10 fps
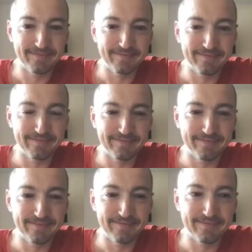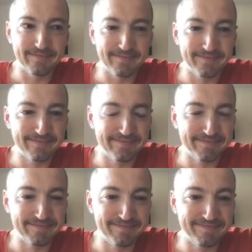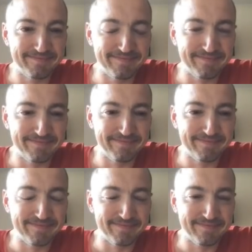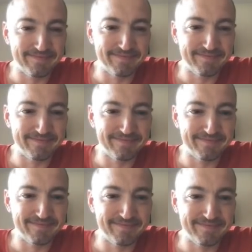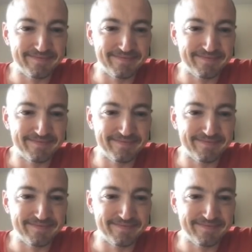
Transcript: The person shown says nothing.